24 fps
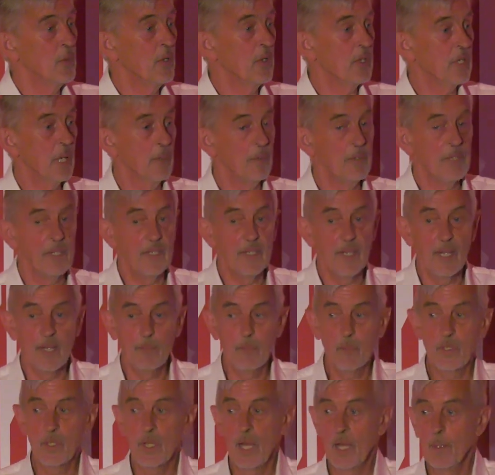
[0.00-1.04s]
work coming in, how
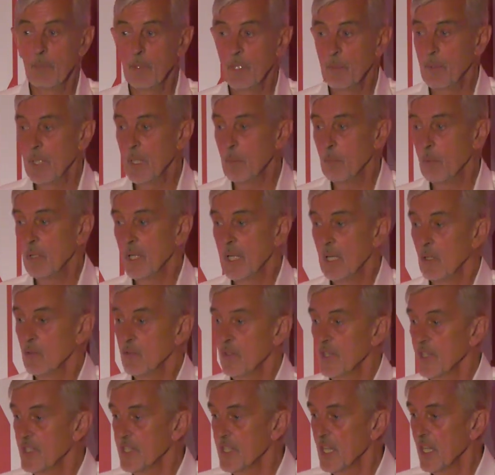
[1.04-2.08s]
many people, how long
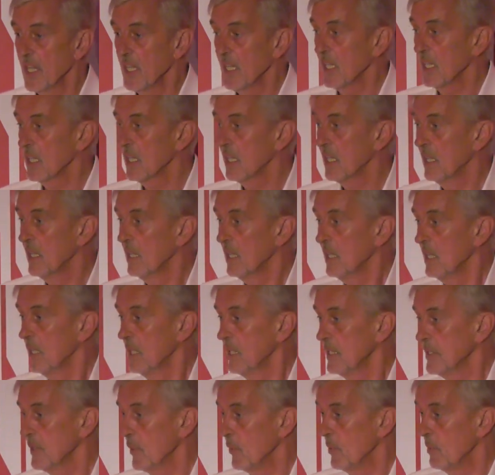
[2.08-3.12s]
they take.
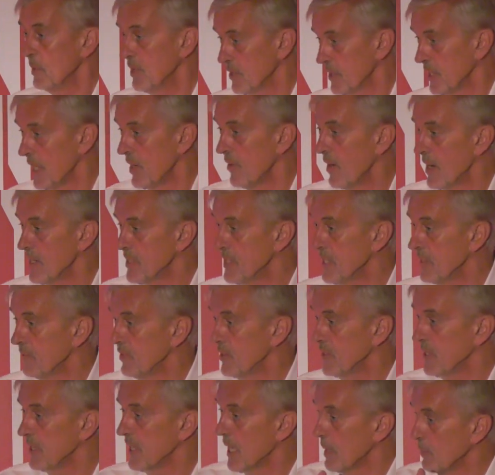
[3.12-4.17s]
So we measure their
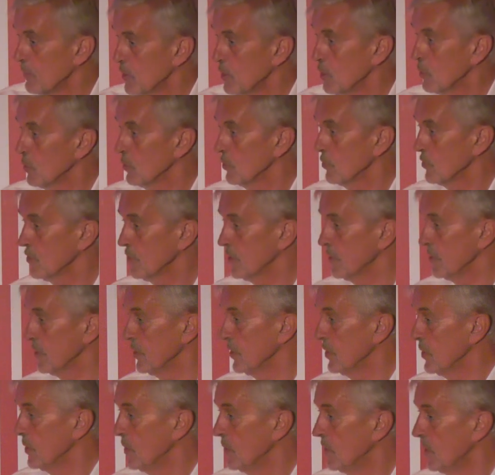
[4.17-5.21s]
activity, how many calls do you
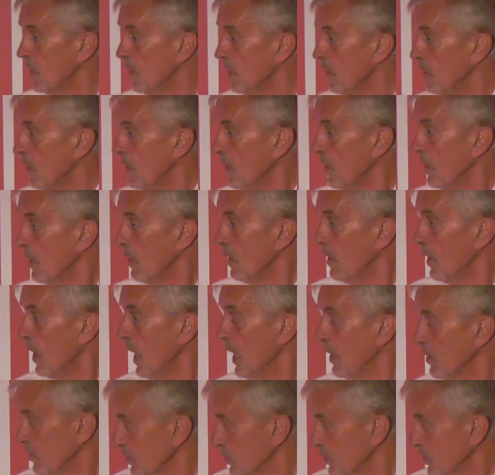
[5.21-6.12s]
do, how